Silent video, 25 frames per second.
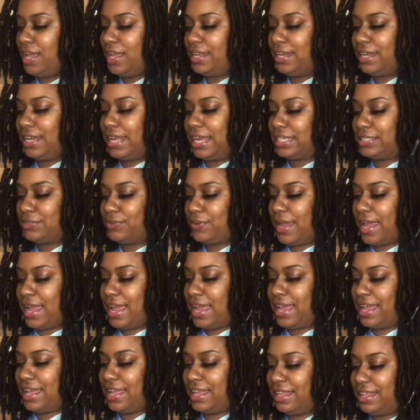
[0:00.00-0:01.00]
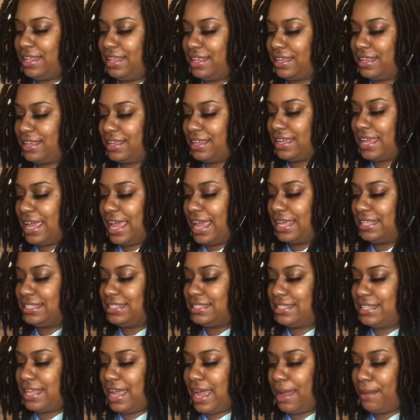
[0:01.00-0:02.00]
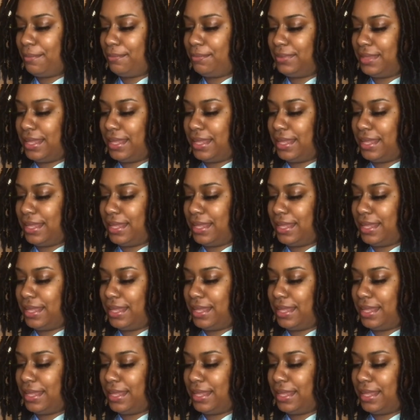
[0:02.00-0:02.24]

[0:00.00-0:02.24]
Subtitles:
next we had Can't Stop